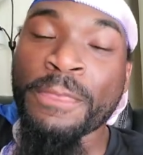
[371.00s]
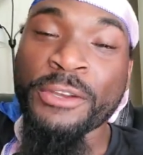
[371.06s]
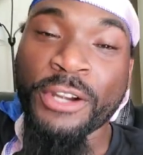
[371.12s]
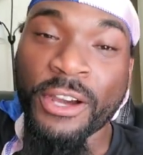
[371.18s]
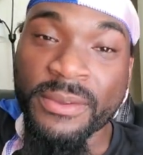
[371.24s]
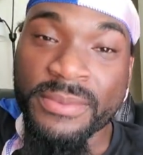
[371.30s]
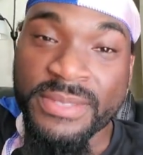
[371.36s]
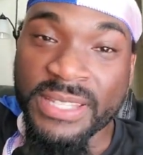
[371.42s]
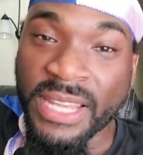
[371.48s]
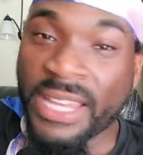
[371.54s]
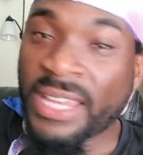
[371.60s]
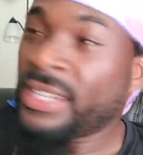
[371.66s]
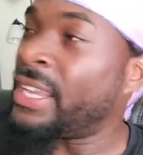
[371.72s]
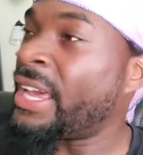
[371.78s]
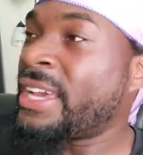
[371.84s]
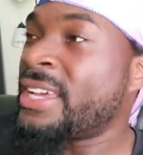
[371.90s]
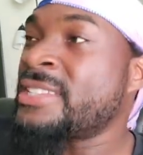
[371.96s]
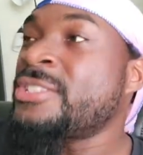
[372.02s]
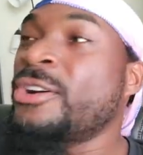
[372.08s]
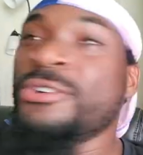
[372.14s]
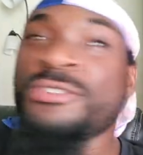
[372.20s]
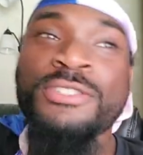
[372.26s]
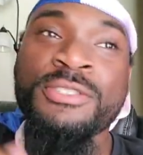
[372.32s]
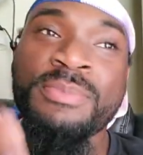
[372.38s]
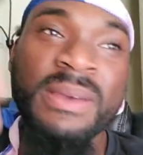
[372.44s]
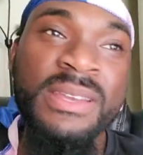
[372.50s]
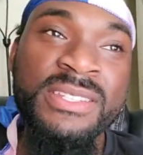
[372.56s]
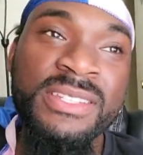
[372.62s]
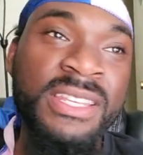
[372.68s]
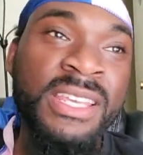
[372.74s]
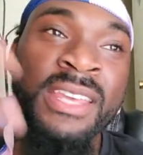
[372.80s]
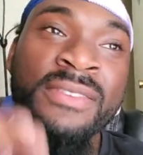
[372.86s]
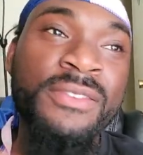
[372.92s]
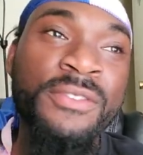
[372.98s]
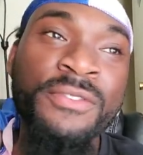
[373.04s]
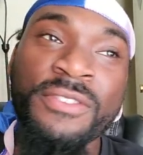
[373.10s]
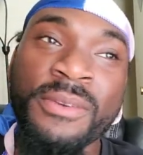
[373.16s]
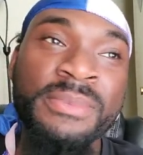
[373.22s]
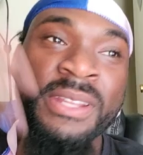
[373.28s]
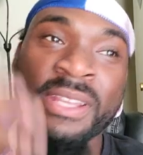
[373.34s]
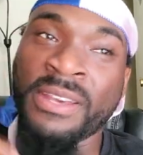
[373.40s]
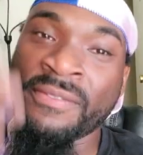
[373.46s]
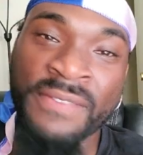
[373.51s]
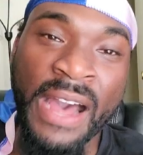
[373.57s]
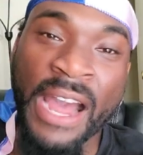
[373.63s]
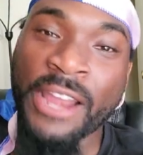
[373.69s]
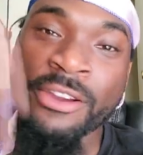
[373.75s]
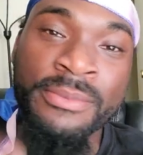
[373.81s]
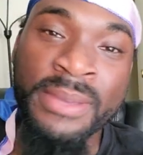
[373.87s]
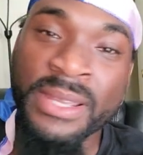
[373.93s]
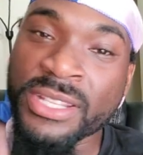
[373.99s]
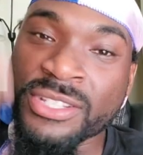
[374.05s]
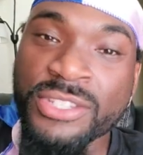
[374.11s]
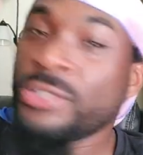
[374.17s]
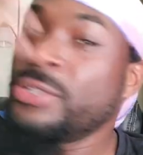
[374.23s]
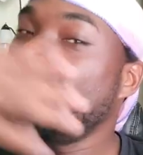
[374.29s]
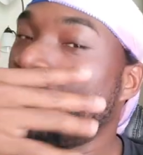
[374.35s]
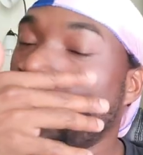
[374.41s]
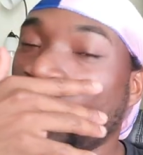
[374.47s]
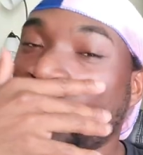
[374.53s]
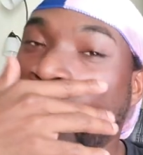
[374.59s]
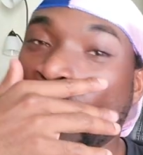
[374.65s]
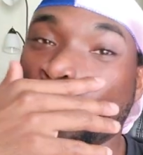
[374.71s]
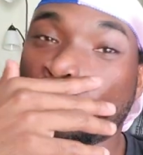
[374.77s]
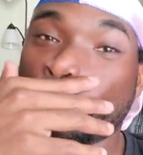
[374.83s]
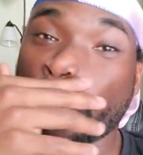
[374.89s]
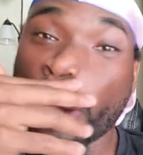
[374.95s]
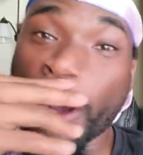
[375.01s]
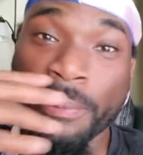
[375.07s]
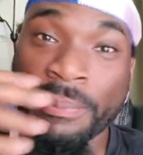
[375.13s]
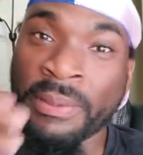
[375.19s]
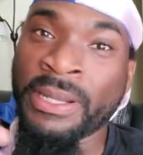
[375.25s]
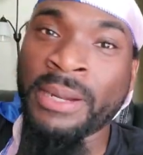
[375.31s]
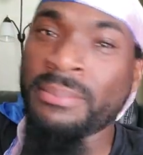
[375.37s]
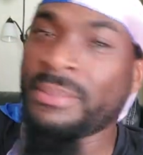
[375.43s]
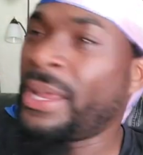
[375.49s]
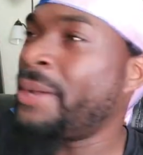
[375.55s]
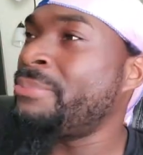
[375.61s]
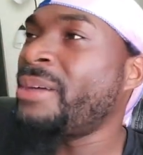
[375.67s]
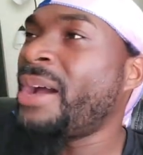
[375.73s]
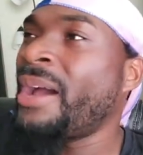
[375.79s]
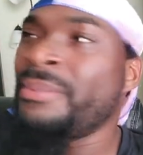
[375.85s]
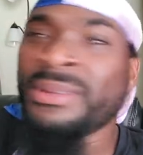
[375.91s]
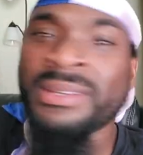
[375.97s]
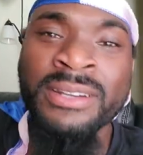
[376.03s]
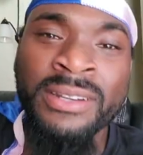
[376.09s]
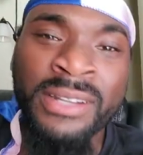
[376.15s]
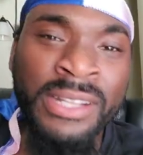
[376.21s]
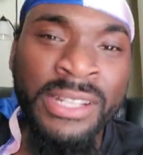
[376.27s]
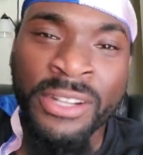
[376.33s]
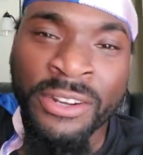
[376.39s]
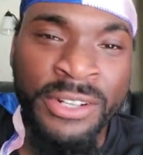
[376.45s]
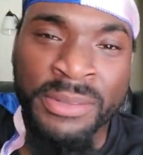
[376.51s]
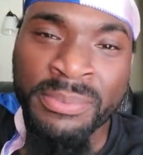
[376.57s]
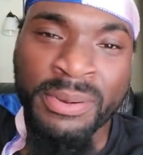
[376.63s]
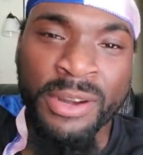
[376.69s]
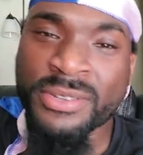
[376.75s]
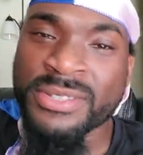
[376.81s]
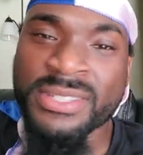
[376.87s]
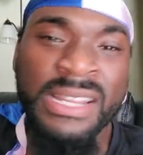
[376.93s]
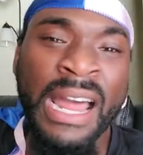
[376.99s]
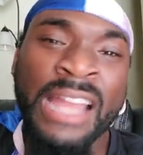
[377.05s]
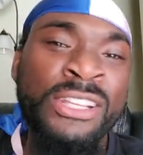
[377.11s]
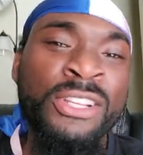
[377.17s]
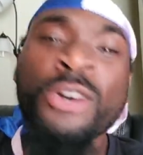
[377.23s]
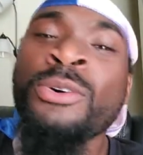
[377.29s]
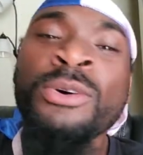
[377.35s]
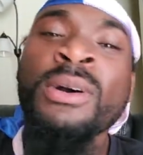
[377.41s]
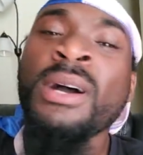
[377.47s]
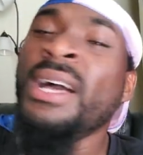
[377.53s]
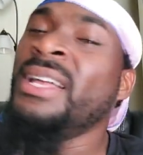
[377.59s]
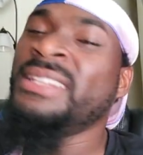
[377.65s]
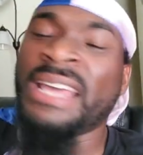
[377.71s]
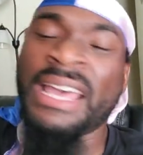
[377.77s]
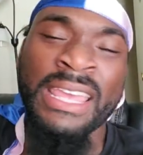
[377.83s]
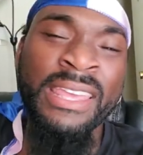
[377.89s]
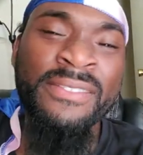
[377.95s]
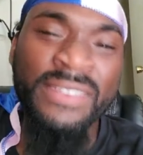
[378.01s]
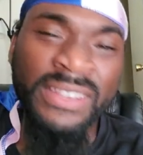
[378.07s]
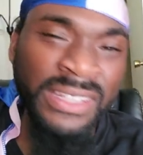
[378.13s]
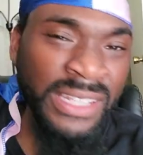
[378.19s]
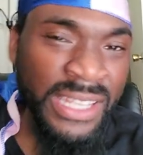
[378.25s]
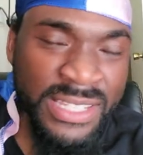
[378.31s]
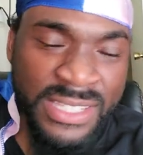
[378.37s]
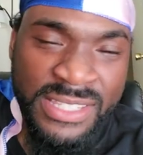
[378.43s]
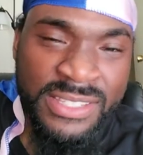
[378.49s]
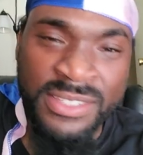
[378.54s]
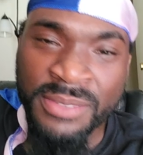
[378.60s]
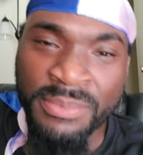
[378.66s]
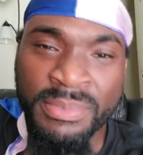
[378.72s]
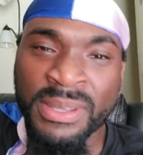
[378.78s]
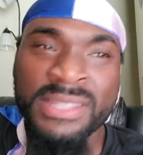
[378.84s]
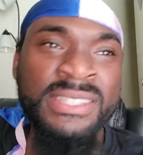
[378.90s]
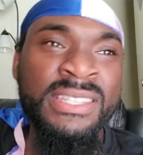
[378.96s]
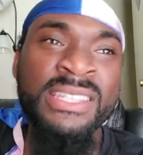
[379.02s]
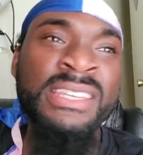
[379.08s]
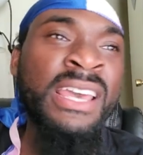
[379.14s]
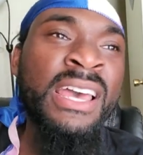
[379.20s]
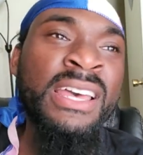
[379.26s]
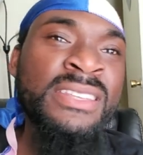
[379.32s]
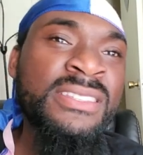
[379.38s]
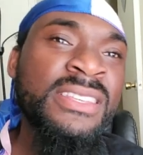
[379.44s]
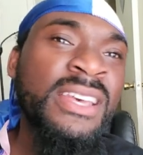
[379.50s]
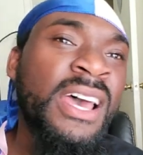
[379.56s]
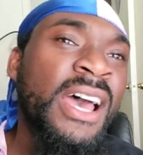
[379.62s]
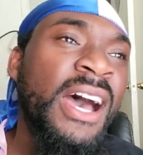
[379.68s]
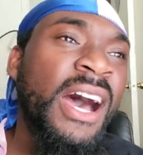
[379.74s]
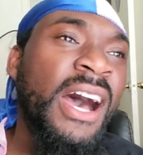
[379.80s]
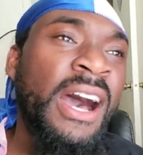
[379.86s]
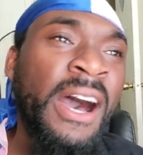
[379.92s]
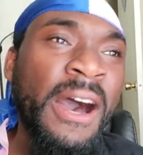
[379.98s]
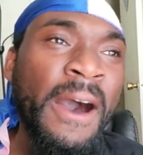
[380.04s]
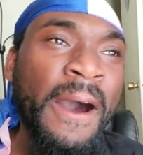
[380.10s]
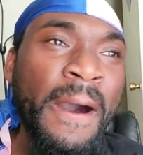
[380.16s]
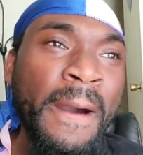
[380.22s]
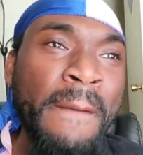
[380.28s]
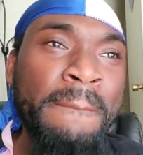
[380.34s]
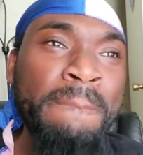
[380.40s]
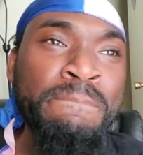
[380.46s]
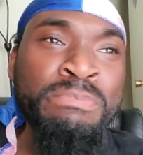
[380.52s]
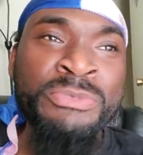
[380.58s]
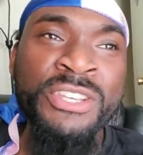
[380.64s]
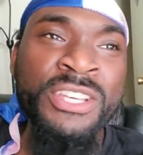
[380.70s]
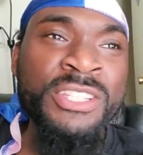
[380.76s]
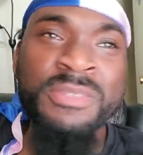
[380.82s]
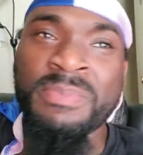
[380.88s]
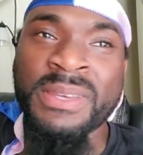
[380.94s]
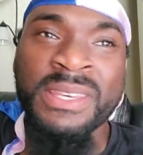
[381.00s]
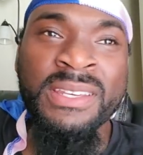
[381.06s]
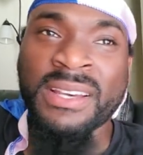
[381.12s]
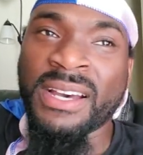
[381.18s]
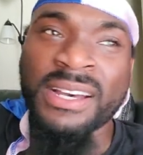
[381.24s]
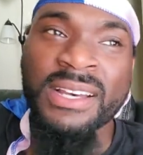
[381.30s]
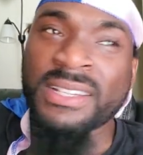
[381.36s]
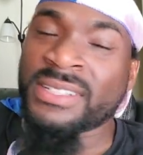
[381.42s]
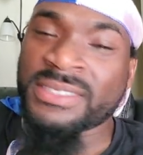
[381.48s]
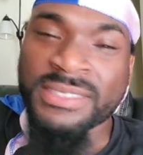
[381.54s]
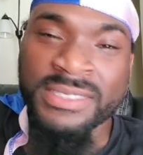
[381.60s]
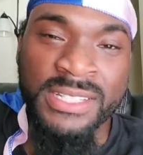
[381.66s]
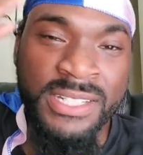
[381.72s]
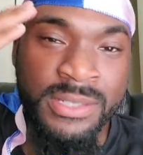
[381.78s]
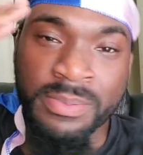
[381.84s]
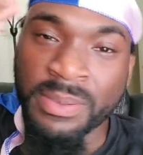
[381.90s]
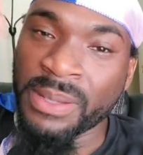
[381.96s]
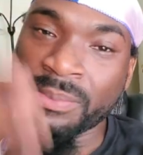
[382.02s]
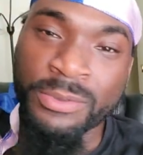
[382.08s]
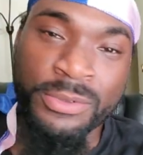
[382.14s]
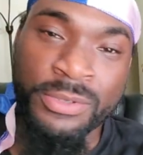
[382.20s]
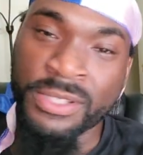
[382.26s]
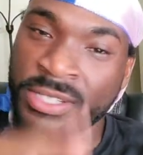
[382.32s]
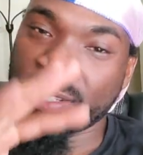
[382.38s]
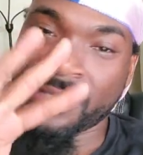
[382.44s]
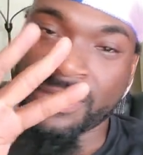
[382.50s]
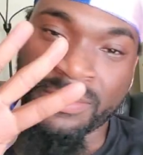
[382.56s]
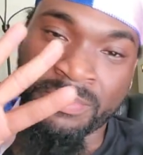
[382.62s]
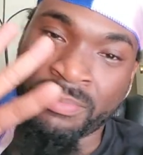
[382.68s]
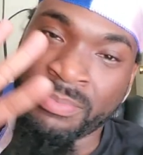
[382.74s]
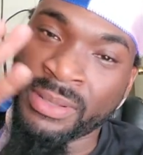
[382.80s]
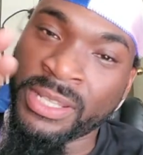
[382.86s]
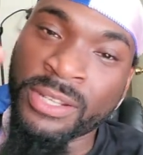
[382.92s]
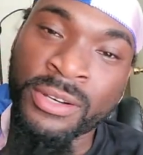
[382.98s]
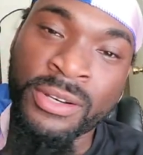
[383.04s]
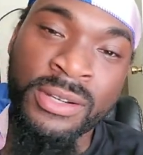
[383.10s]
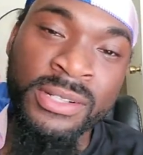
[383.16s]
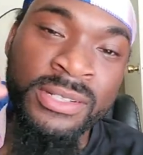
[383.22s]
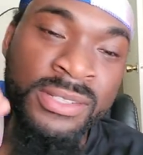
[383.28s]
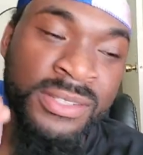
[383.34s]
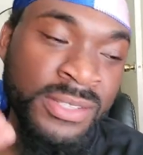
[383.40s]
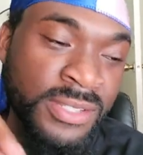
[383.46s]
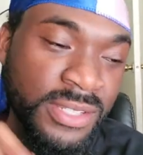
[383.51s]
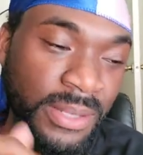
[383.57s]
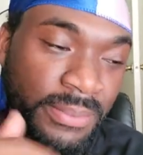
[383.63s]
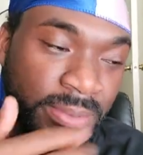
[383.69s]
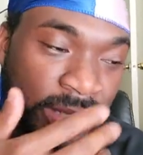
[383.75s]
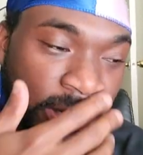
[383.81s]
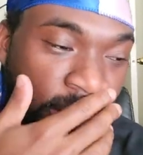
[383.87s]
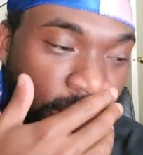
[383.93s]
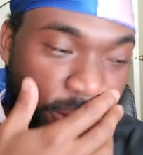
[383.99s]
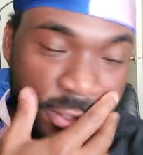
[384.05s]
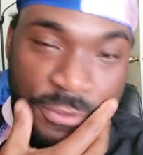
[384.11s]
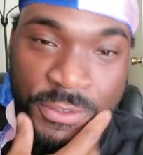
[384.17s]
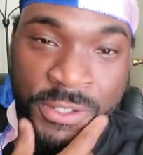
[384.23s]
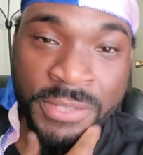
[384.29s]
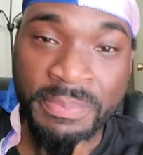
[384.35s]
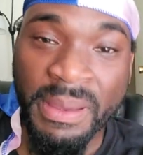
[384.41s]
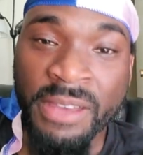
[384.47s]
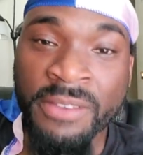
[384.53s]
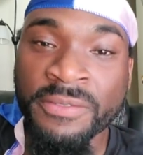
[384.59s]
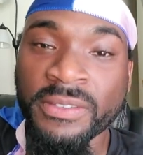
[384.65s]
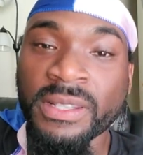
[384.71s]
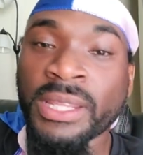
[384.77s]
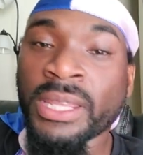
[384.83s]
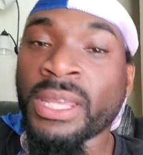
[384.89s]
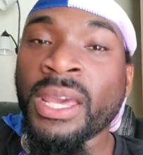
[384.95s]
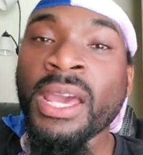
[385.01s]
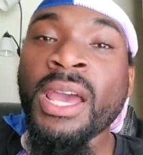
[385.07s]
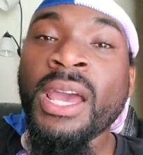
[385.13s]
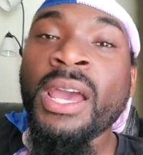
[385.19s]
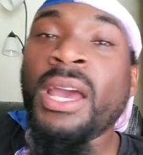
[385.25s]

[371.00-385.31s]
You know what I'm saying? Like I told you, especially even from the environments, you know, I grew up in. I'm like probably literally the only person I know that even listens to BTS. Um, just because these people just be on something else respectfully.